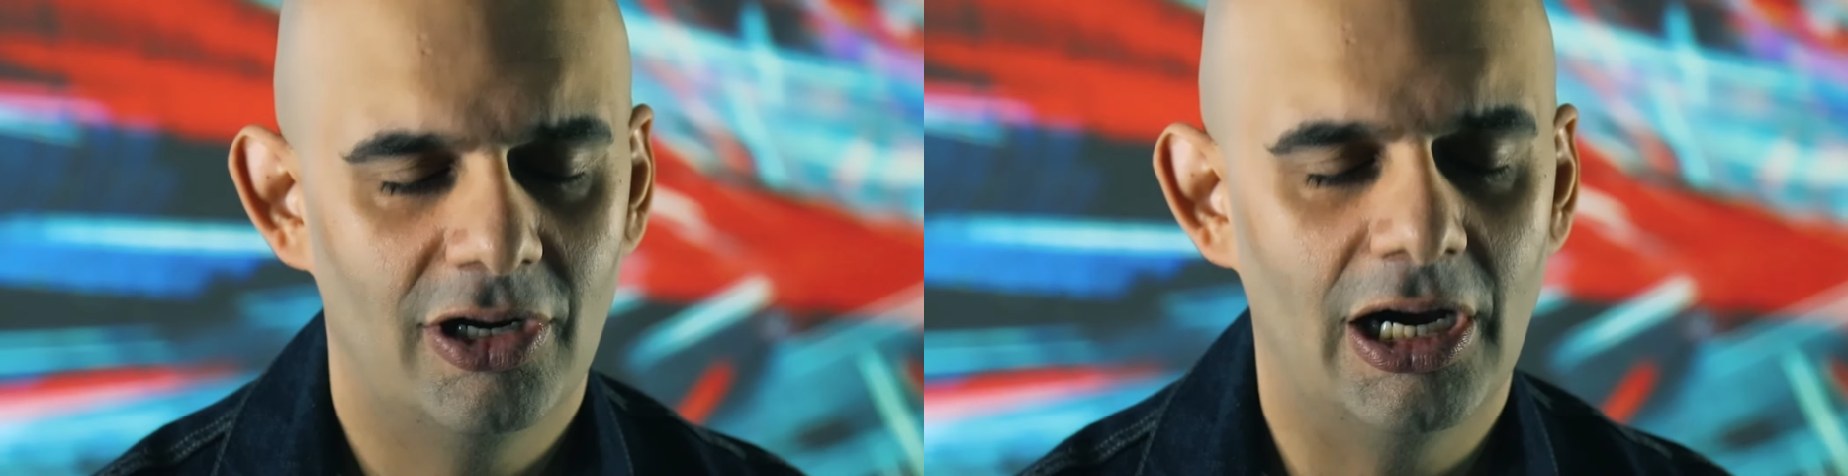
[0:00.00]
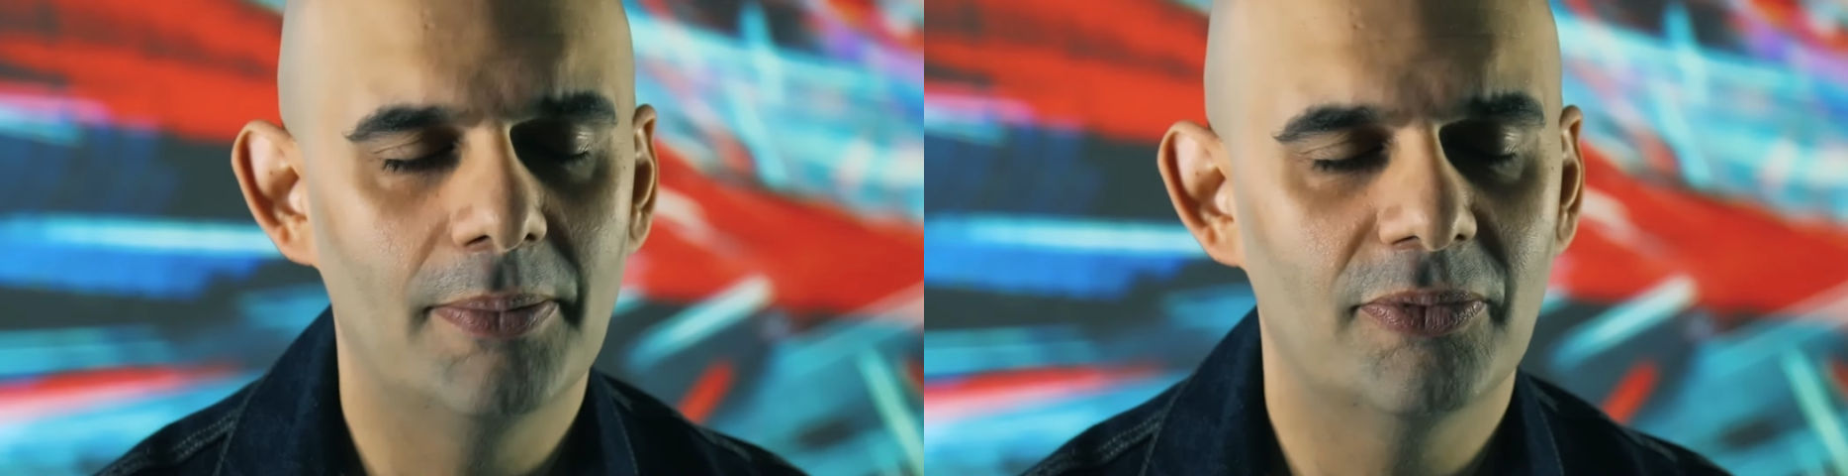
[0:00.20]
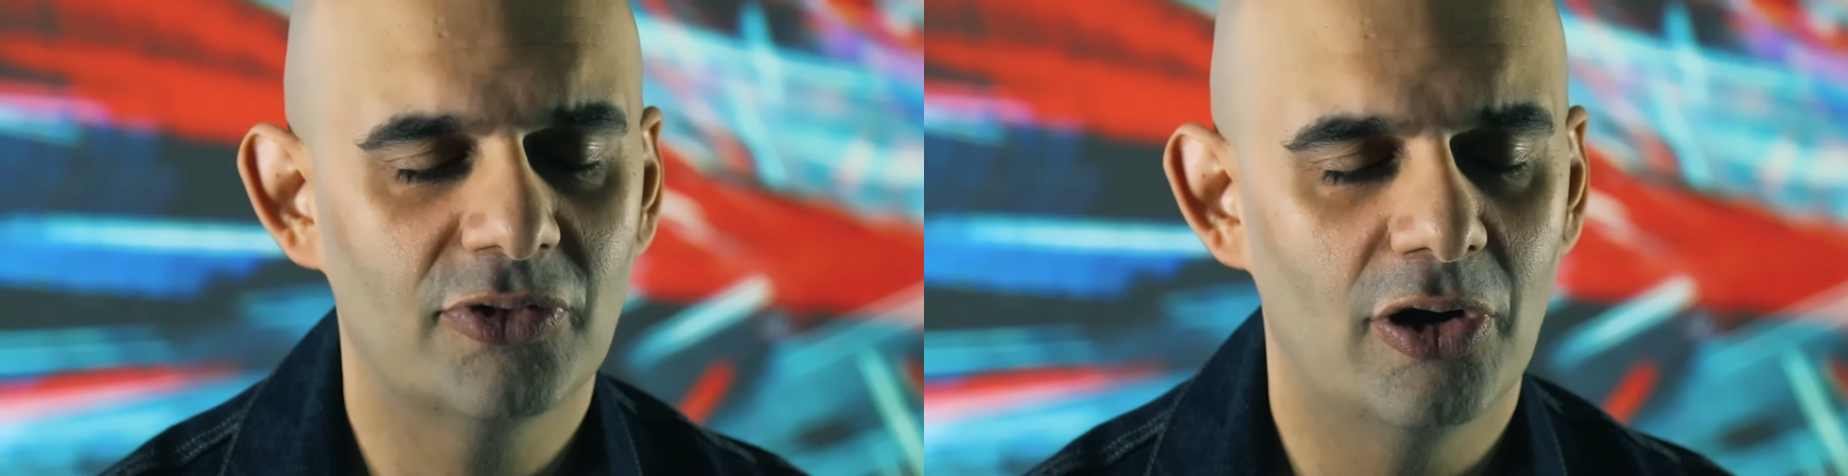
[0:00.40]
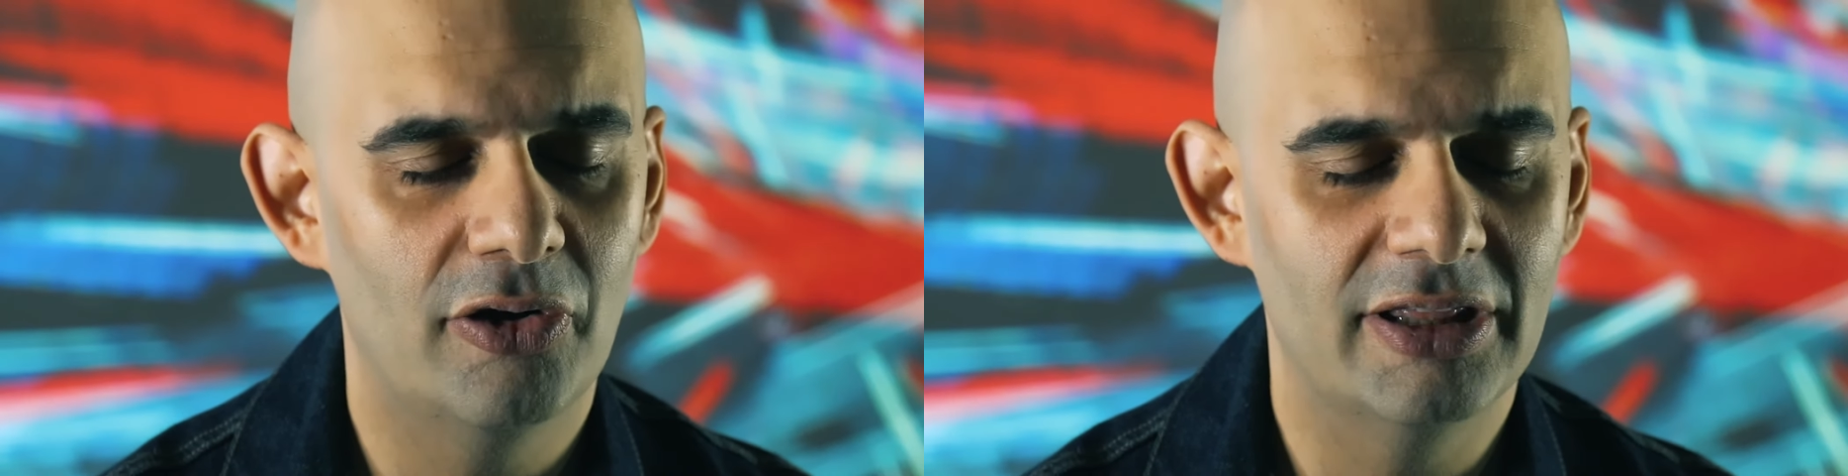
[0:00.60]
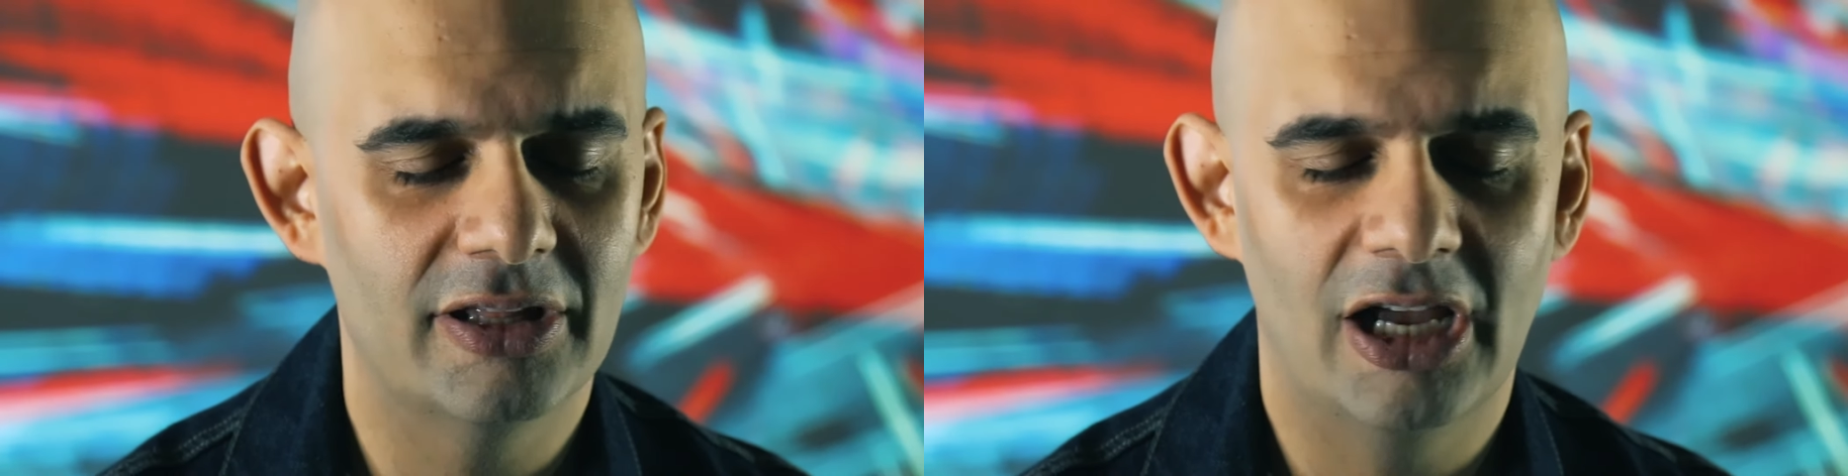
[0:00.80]
I am
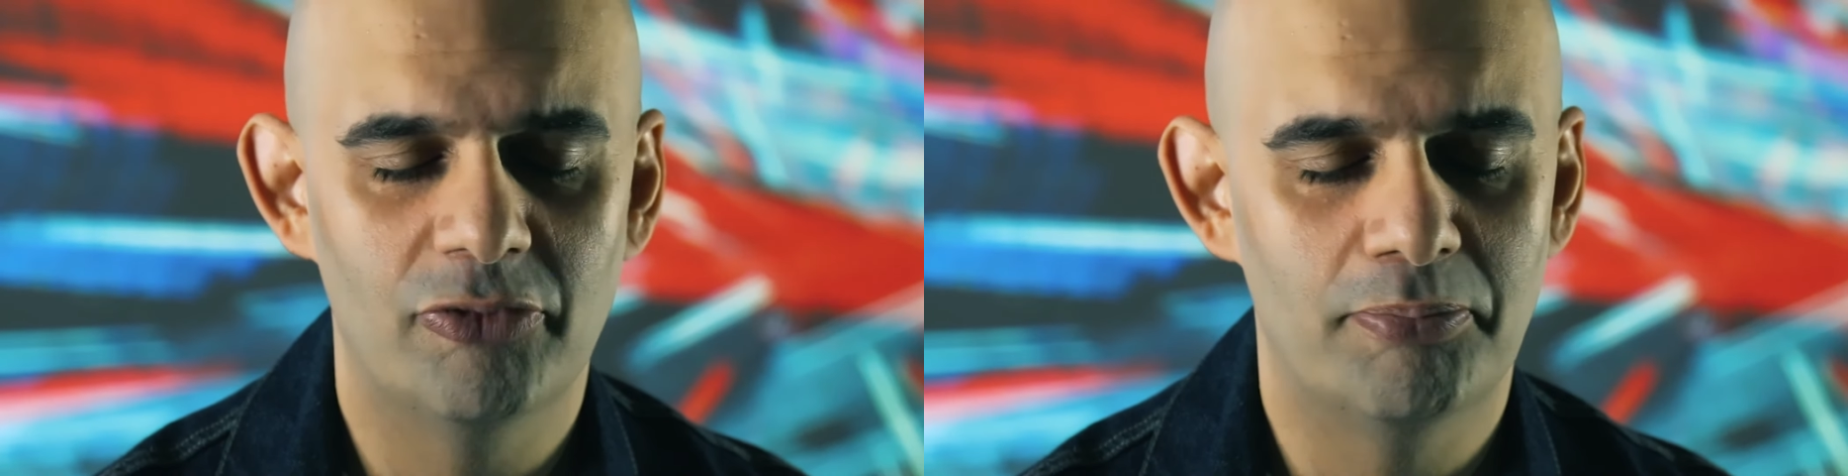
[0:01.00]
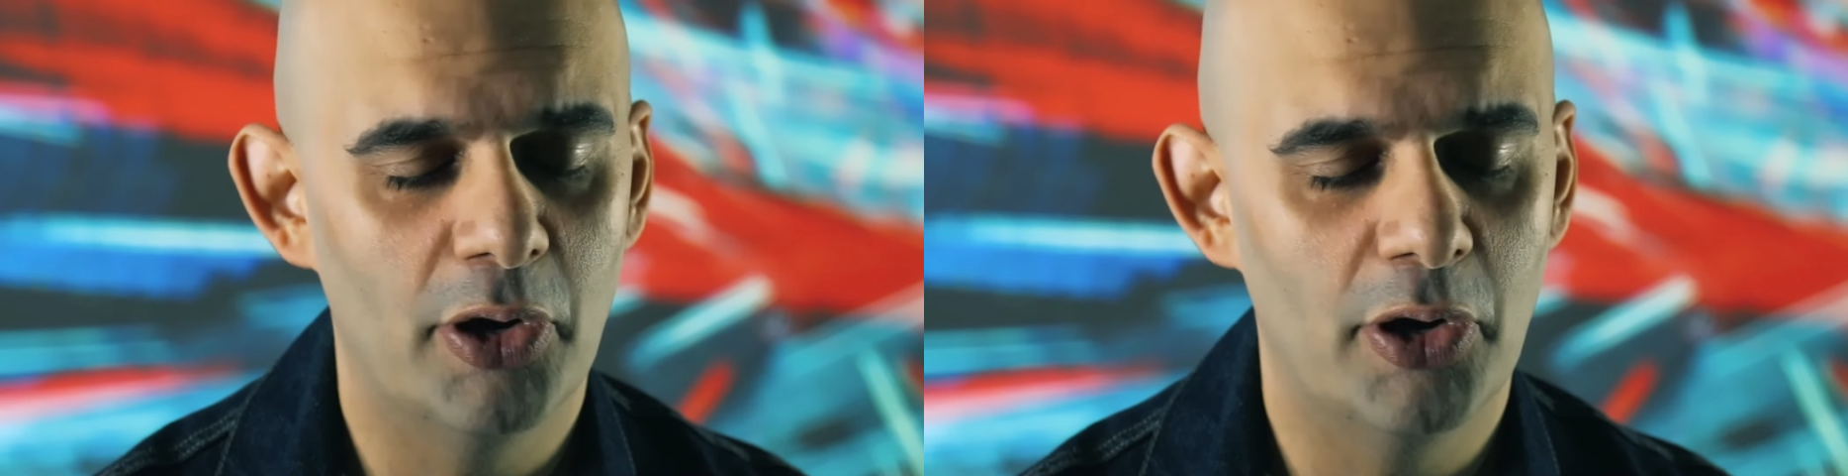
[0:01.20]
sorry that I have